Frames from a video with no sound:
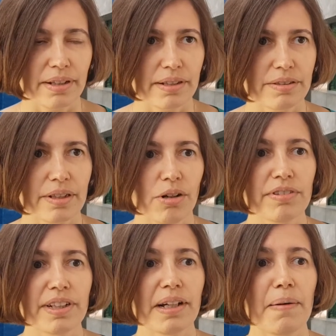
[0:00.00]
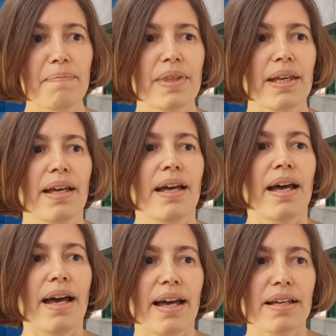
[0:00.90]
Herzegovina,
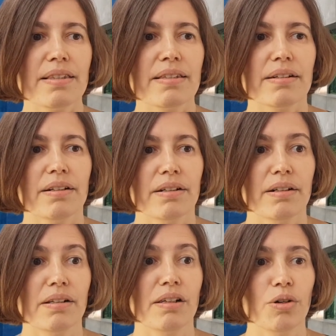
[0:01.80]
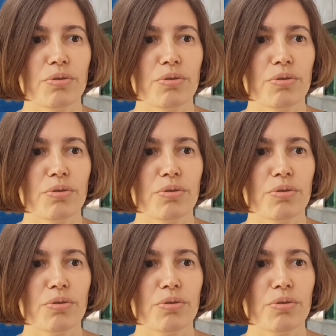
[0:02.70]
and low